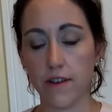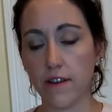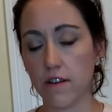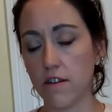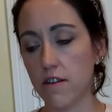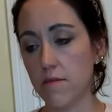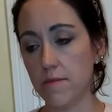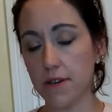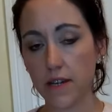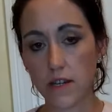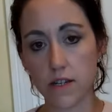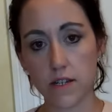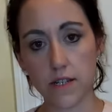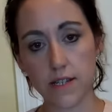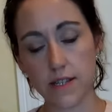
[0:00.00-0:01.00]
Like, oh my
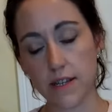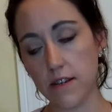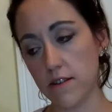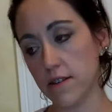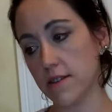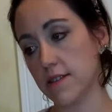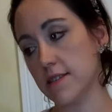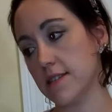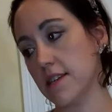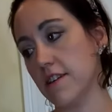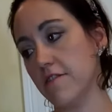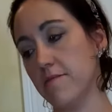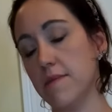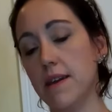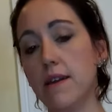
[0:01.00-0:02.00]
goodness, look at the
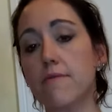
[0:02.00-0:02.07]
state of me,